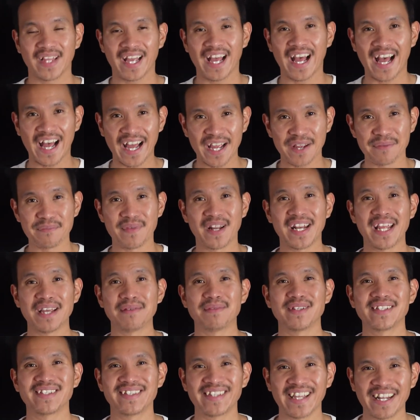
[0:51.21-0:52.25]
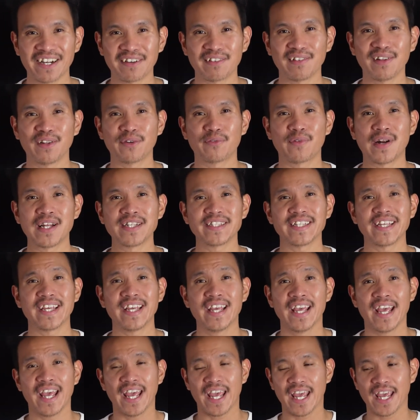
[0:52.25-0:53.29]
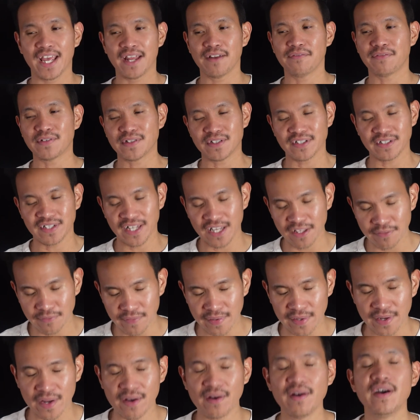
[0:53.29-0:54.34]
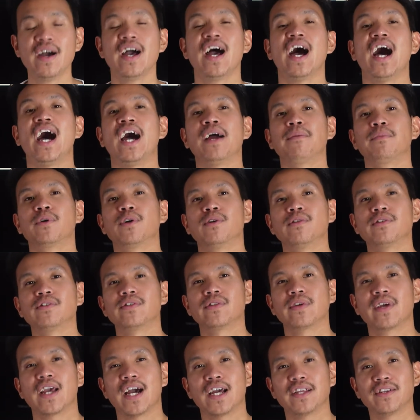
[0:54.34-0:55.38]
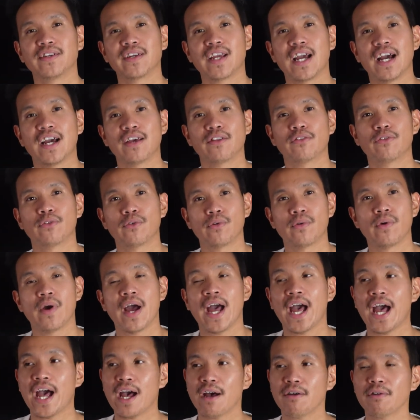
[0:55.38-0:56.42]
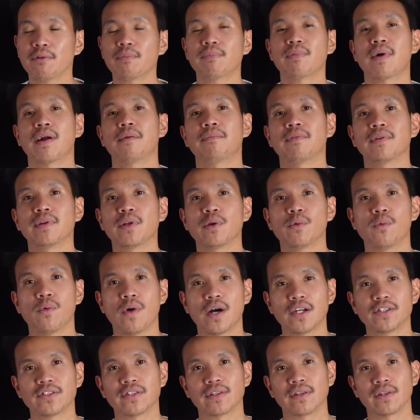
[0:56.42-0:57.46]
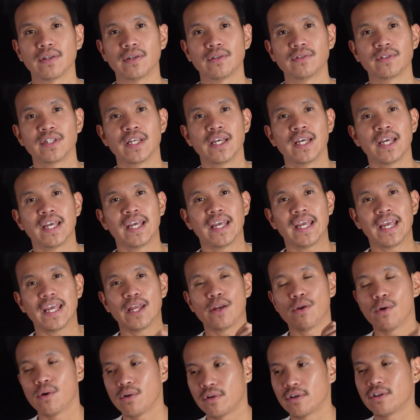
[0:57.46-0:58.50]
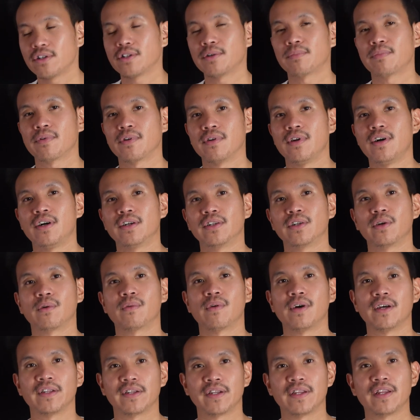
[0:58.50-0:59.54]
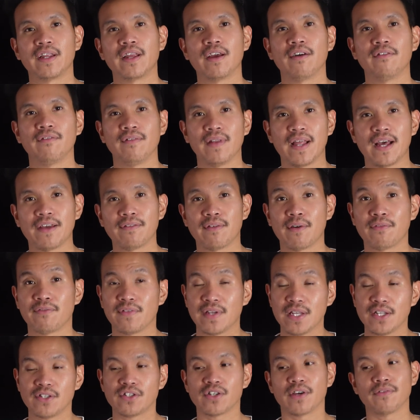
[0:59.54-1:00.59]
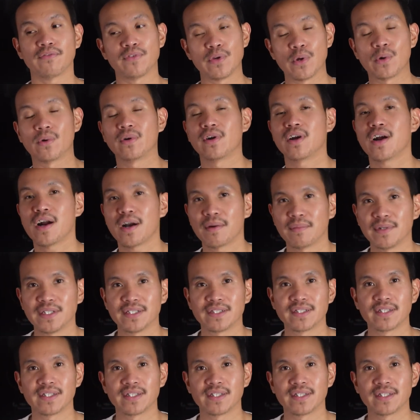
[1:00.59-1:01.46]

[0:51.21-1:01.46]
Hi, my name is Darryl Arante, and for today's video, I'm going to guide you guys through how to properly wash your clothes in order to prolong the quality of life of each of your garments.